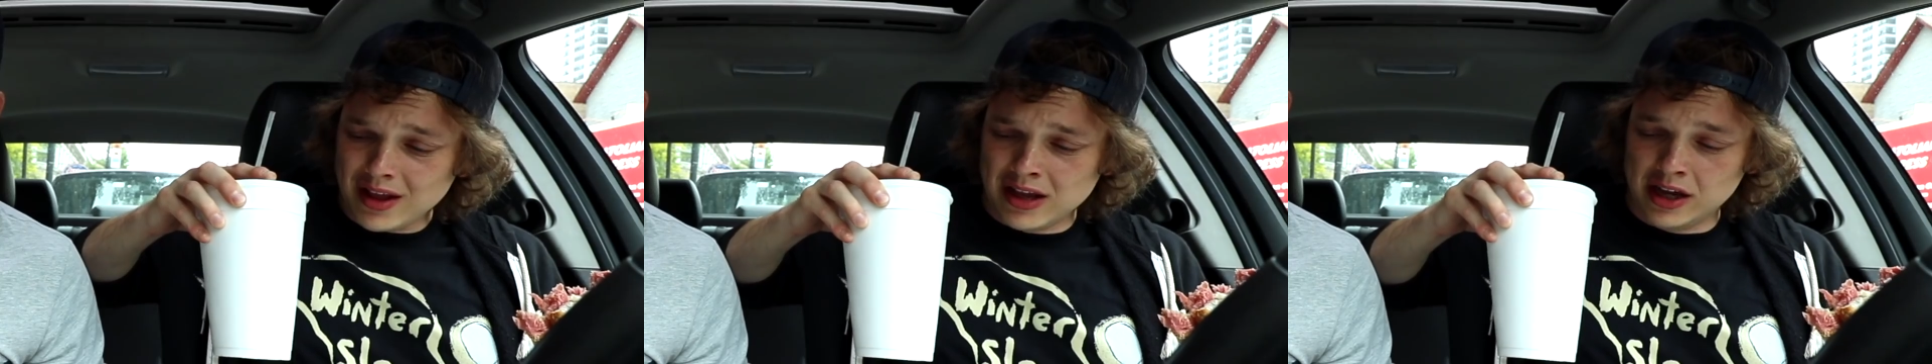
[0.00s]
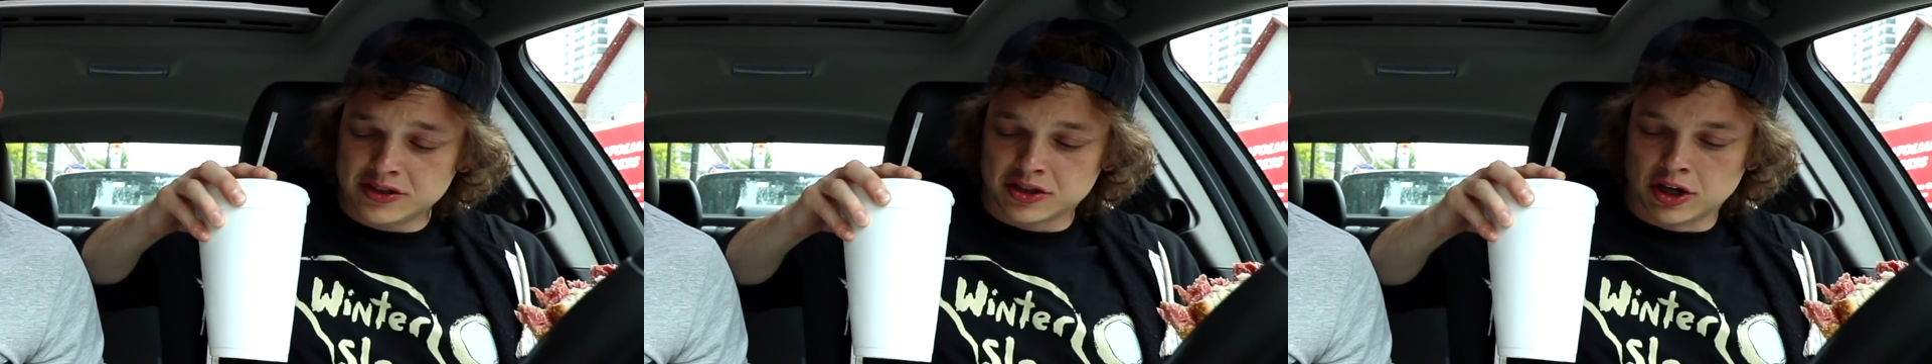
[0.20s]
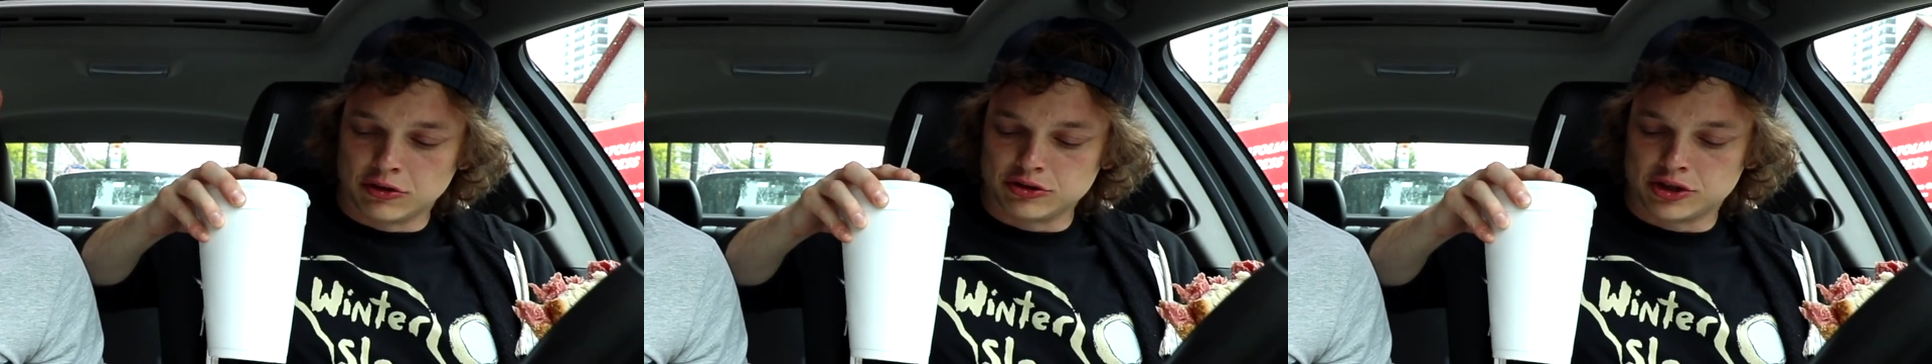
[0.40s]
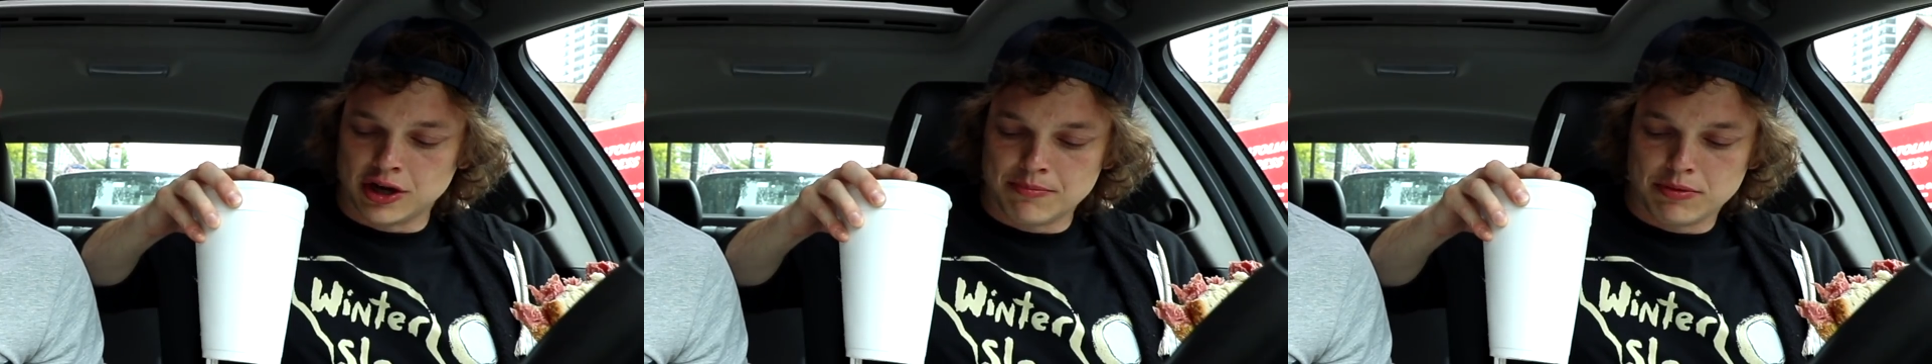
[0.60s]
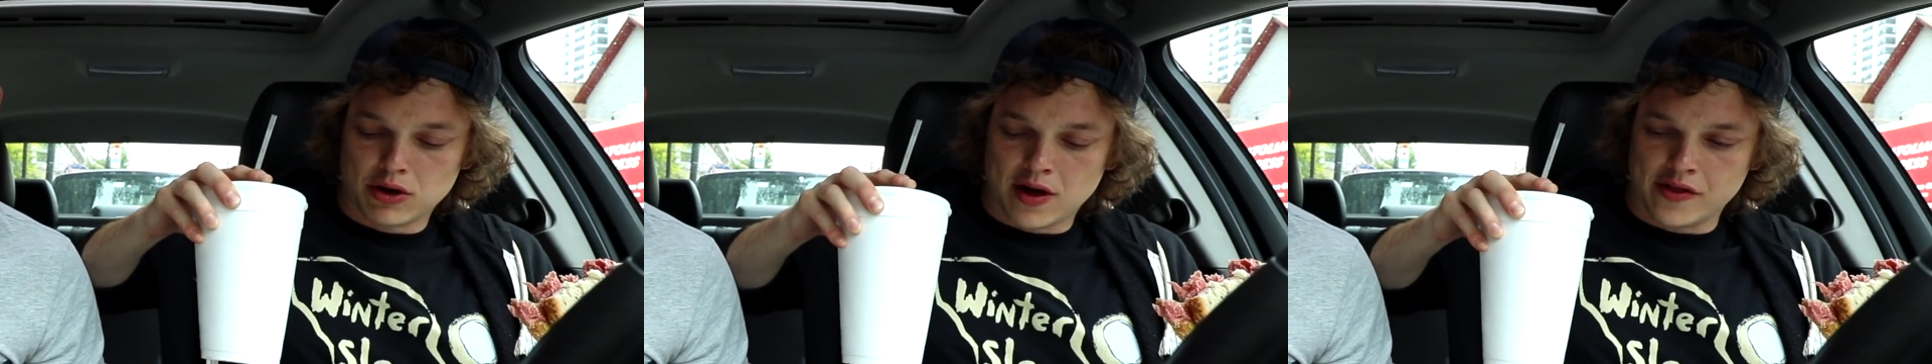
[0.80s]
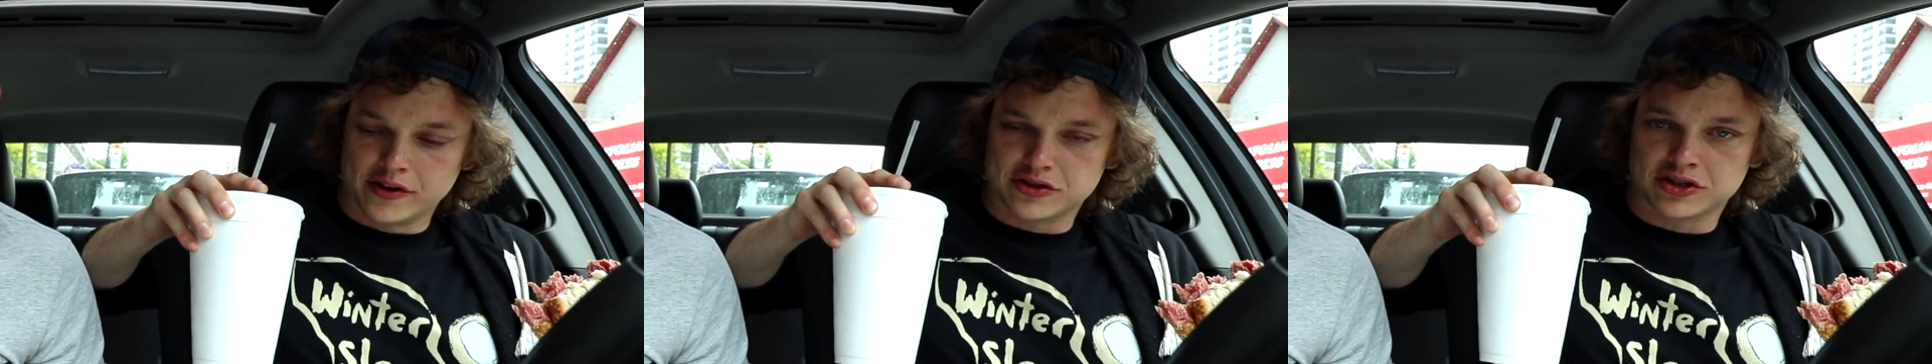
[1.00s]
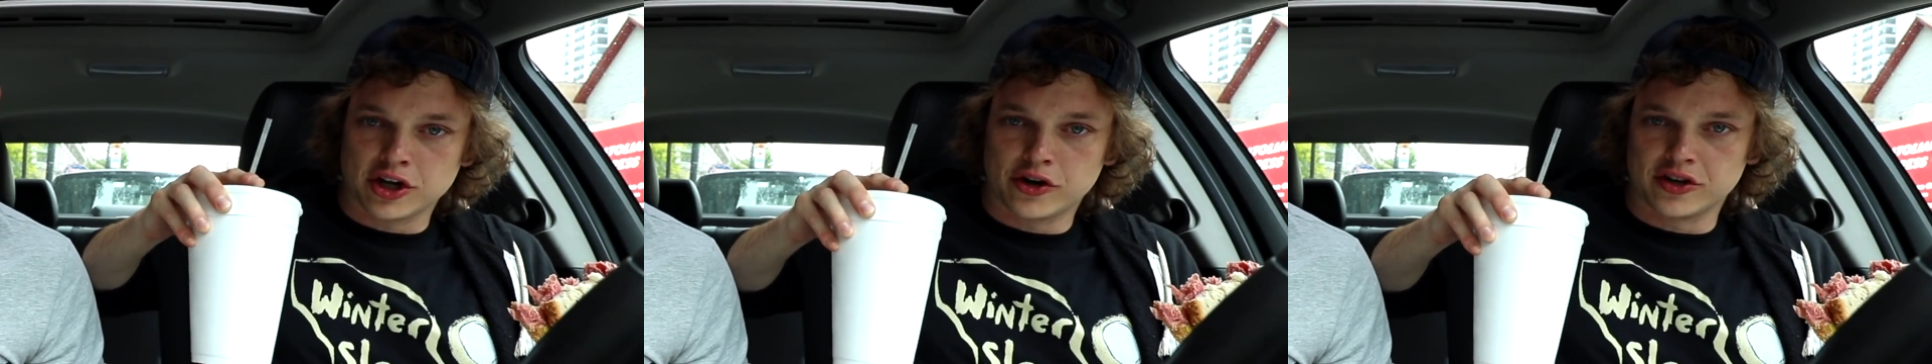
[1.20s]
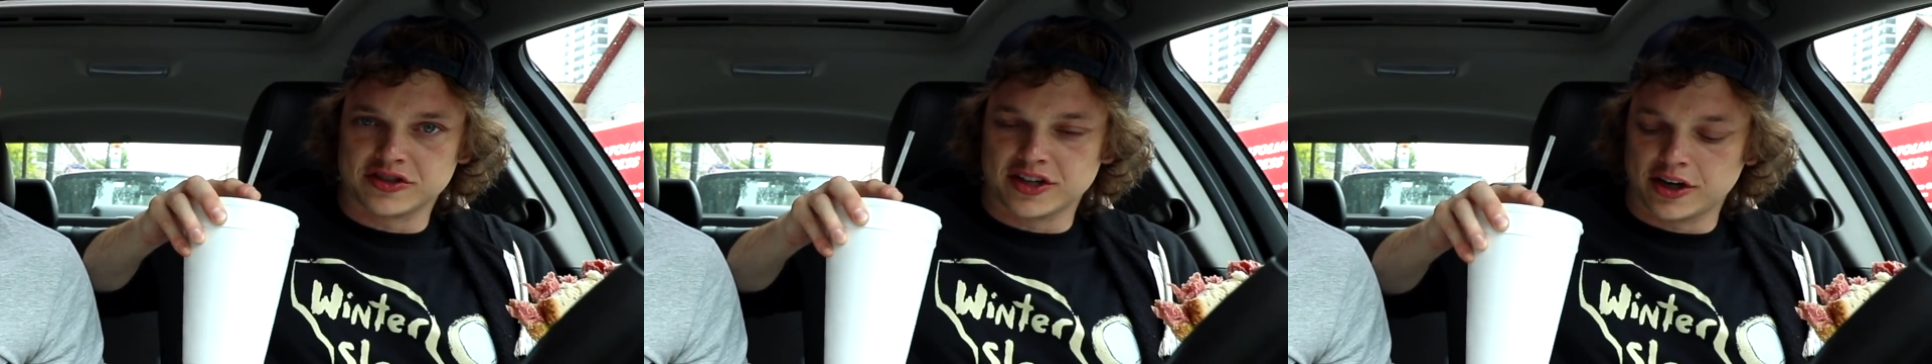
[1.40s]
like to go jumbo on the
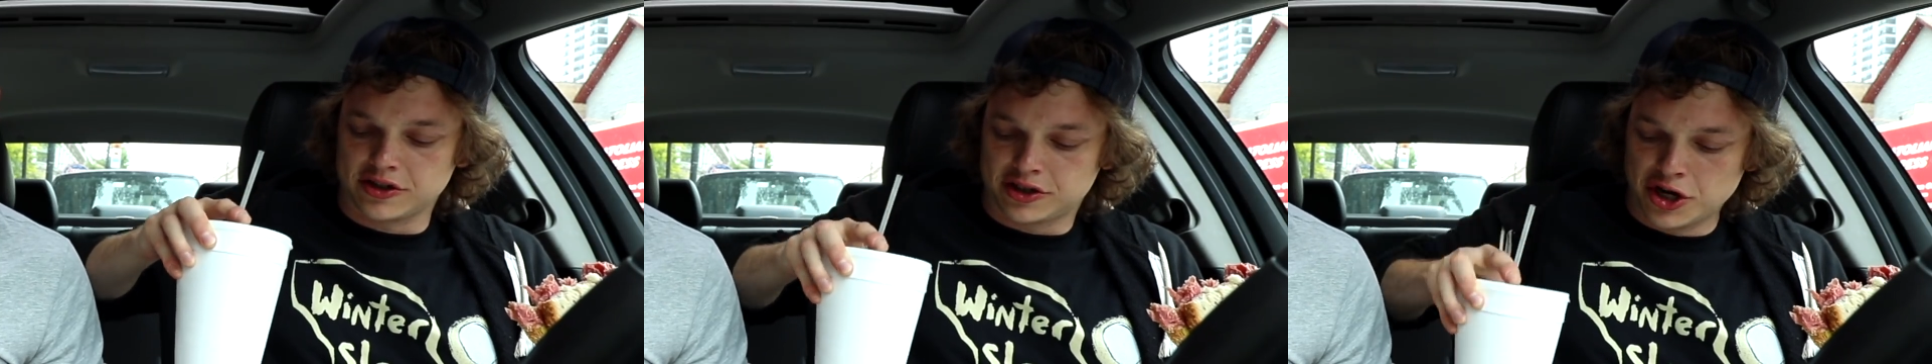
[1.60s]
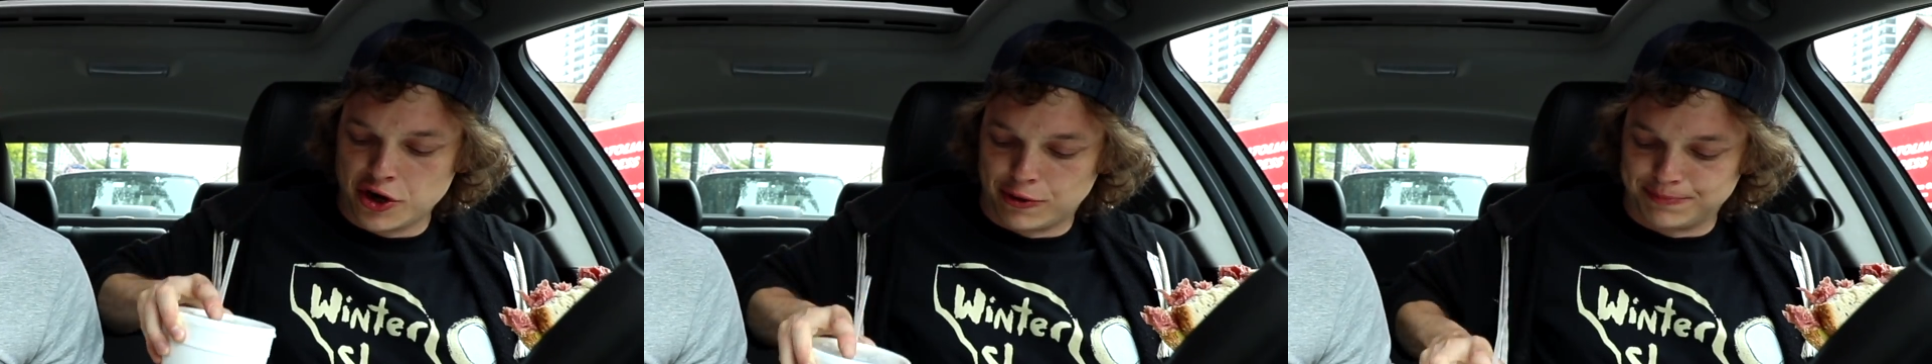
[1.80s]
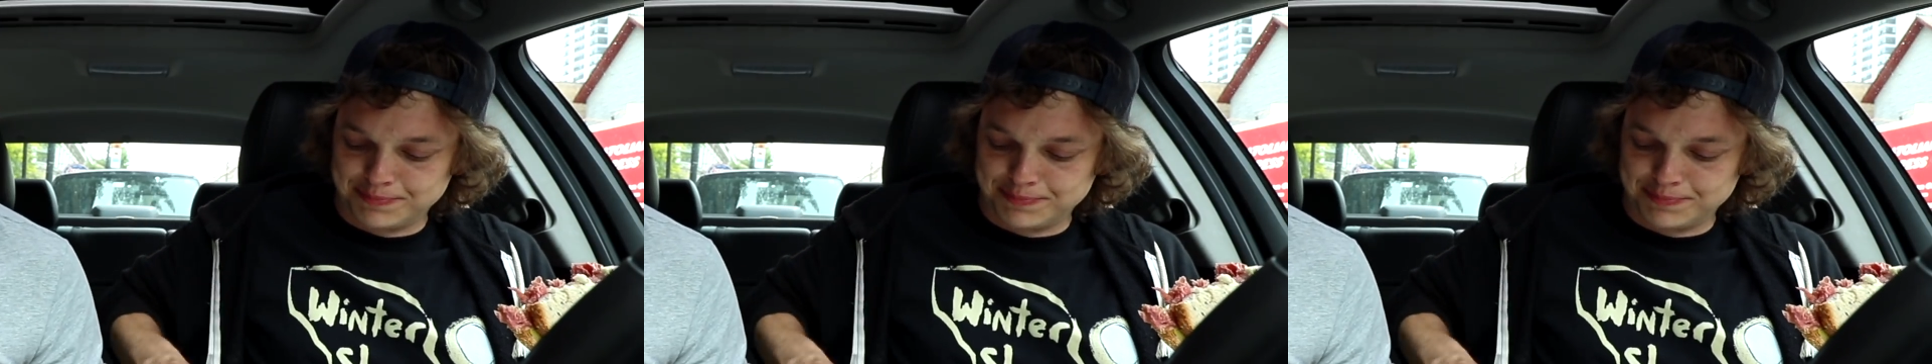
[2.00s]
sodas there too.